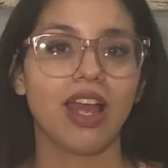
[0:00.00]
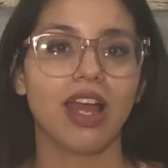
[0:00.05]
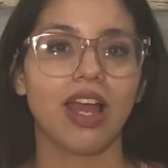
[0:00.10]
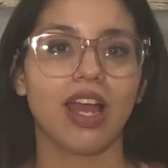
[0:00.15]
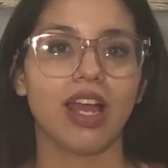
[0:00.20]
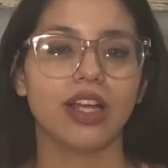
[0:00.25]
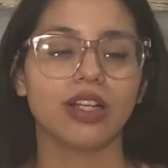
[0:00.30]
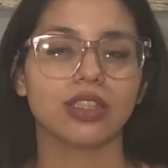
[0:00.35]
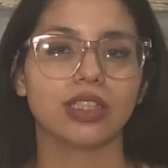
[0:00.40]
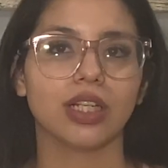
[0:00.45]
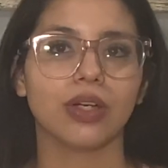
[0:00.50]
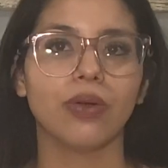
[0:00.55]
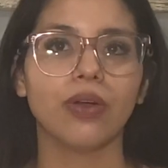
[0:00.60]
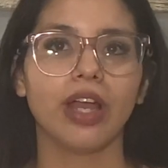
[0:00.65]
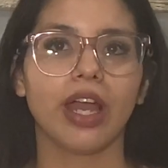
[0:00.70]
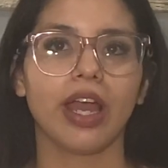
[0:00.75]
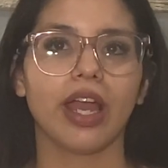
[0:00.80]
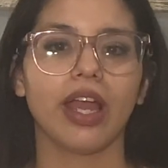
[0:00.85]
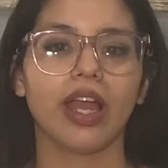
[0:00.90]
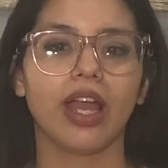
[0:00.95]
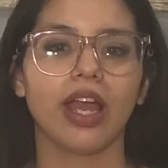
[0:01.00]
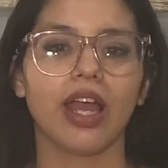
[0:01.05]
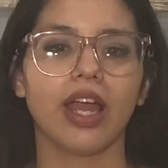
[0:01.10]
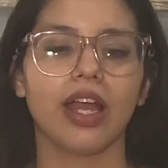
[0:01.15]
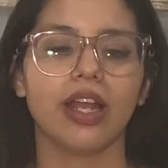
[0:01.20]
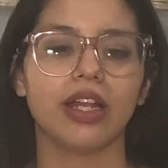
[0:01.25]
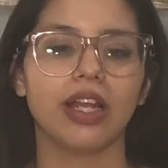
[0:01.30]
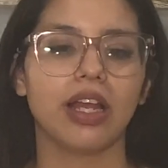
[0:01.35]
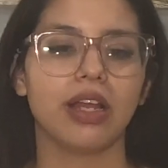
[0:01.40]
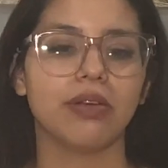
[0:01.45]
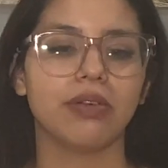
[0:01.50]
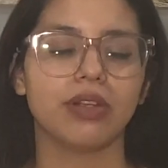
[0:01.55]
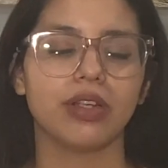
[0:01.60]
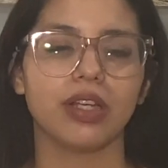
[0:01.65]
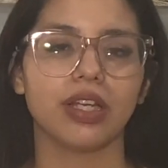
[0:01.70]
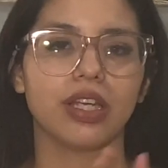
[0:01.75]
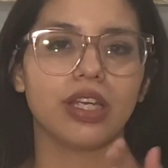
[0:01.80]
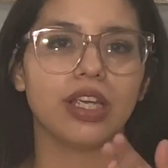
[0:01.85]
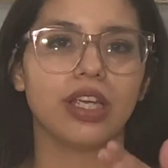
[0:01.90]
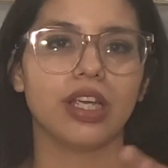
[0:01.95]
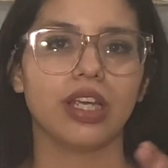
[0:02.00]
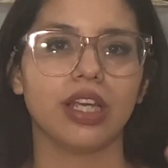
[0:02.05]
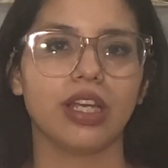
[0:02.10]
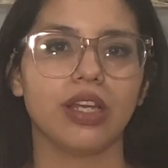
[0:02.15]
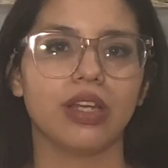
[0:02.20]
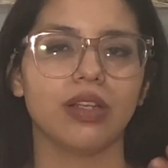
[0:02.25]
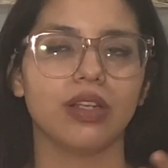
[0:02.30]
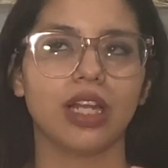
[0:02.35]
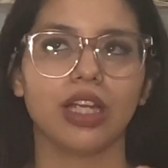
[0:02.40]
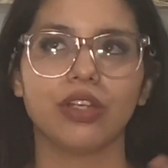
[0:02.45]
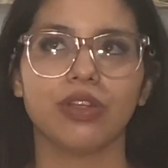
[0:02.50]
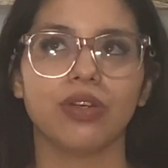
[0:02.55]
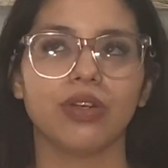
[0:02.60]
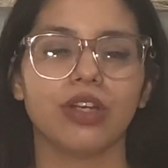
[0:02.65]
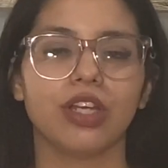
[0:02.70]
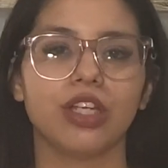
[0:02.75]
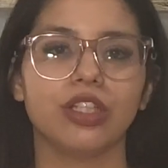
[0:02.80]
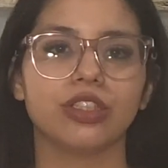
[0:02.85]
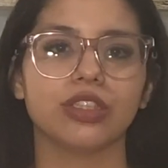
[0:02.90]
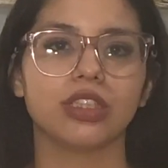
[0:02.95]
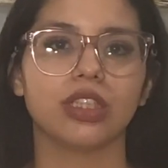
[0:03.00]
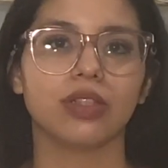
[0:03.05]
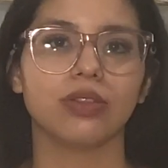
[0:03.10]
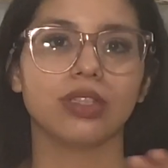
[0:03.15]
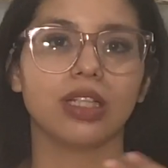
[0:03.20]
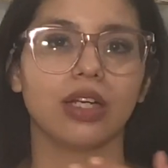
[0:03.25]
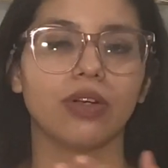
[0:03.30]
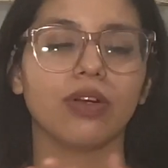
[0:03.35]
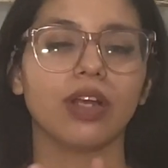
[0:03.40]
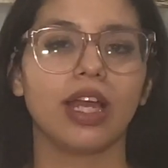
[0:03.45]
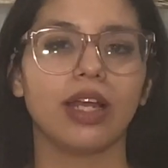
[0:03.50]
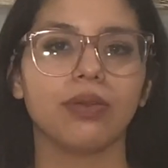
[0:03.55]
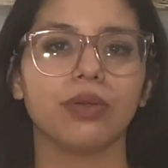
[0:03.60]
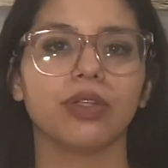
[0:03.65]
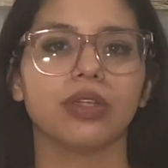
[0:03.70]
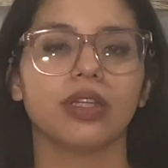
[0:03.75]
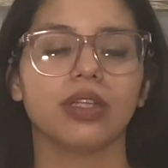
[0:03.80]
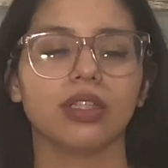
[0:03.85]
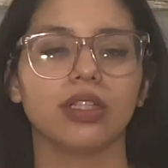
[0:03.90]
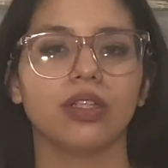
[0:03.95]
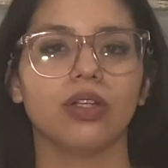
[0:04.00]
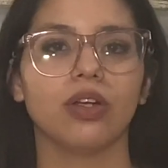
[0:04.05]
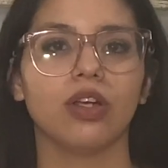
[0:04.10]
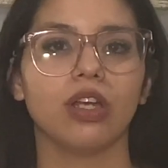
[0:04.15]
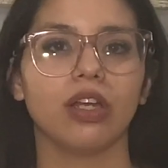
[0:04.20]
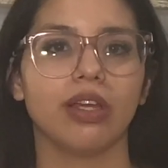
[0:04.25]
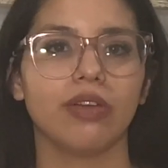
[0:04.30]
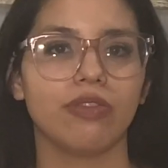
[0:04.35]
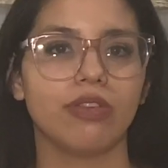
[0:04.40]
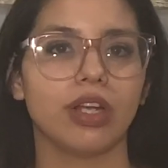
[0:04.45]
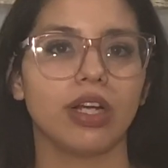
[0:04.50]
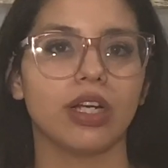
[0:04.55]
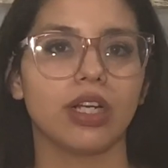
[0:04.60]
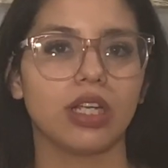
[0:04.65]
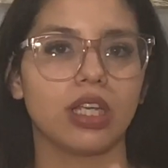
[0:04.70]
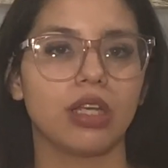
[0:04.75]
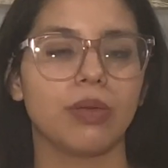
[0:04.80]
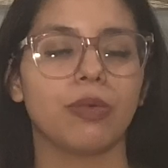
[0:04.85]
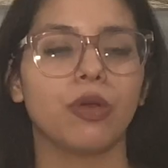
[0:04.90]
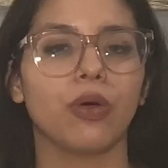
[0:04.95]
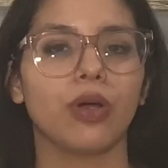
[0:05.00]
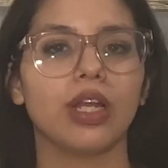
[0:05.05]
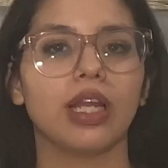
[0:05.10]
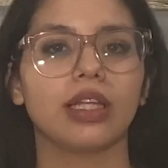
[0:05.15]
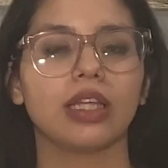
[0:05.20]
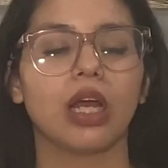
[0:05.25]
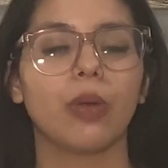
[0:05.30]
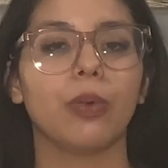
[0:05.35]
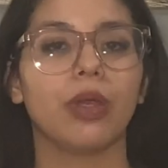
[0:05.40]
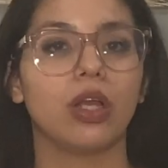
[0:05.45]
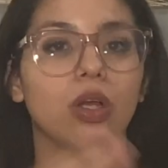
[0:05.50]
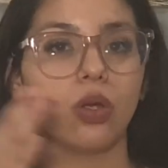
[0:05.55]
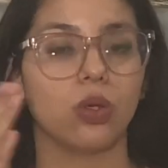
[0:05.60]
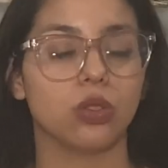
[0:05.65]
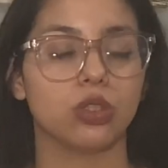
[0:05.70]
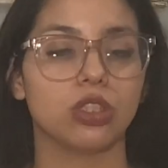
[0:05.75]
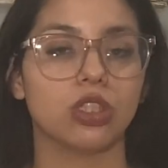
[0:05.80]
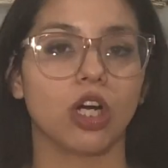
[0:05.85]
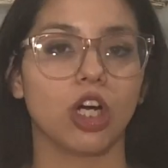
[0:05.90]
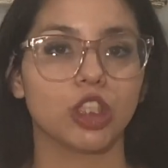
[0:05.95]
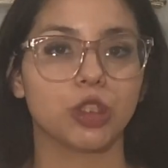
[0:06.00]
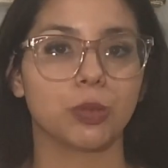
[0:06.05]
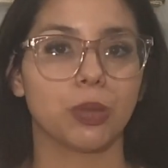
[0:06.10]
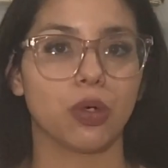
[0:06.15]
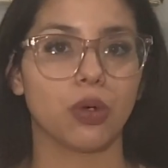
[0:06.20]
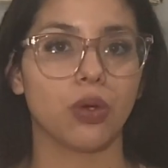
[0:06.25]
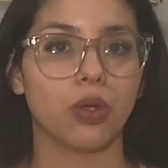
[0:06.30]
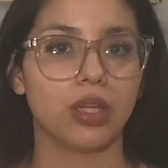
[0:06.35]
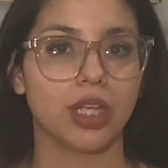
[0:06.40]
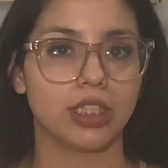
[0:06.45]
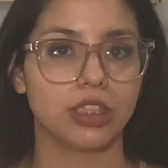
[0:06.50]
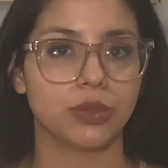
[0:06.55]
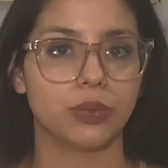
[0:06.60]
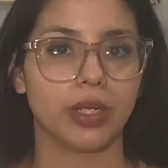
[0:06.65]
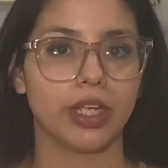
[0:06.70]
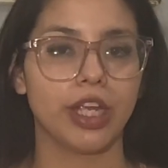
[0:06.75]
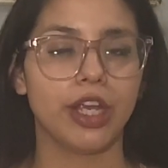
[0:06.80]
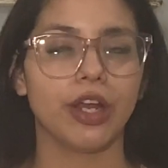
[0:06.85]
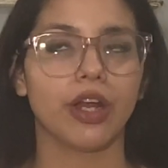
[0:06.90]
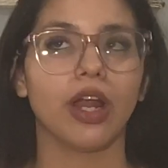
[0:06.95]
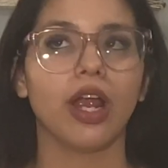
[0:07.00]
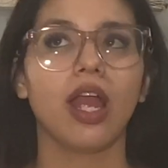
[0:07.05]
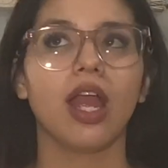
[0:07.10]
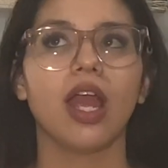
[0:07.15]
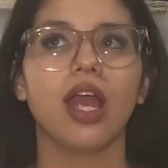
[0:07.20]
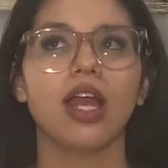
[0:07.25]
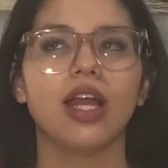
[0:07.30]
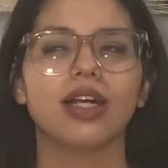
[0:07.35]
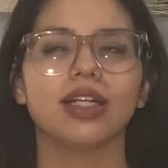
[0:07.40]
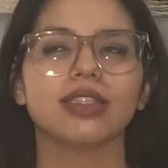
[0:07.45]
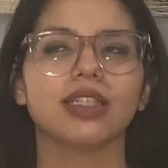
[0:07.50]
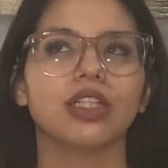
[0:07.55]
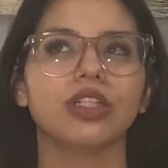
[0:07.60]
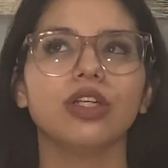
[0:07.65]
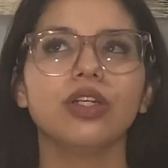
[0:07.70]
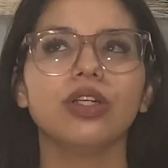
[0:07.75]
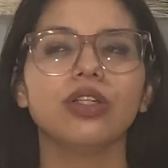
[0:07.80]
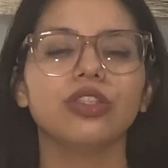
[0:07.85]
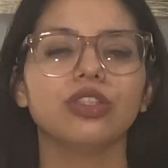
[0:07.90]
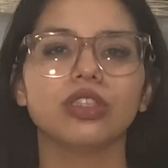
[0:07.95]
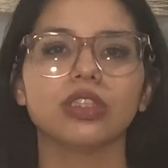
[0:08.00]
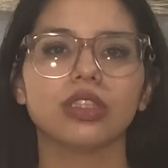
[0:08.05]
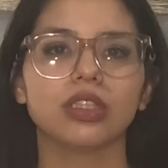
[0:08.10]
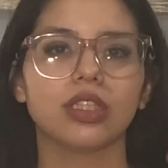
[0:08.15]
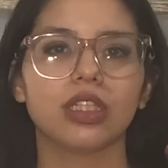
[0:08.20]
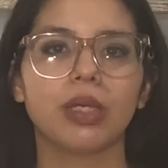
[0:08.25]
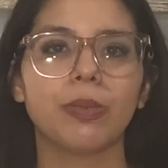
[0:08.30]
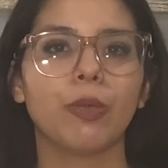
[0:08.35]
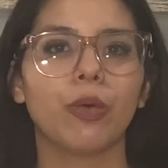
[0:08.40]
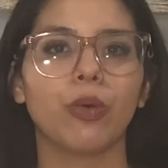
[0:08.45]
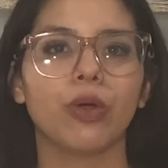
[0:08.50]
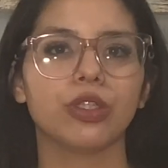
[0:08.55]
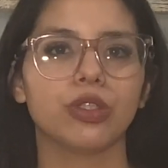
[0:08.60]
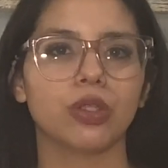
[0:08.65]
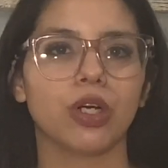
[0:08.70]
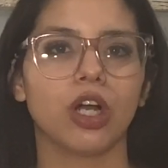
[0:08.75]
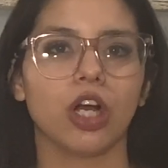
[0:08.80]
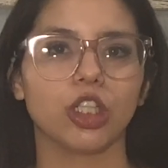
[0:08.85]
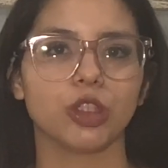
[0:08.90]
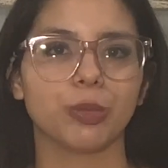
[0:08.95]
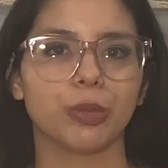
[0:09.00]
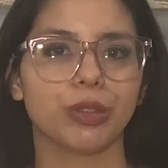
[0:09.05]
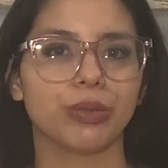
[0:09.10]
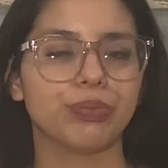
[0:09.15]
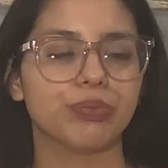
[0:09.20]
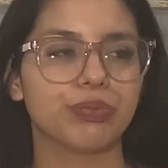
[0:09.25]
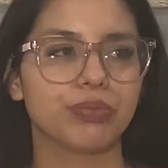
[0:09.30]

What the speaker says: And he was like, okay. And then he was like, okay, well, if they keep going like that, we can go to the hospital that's right here. It's like, no, just keep going to our hospital.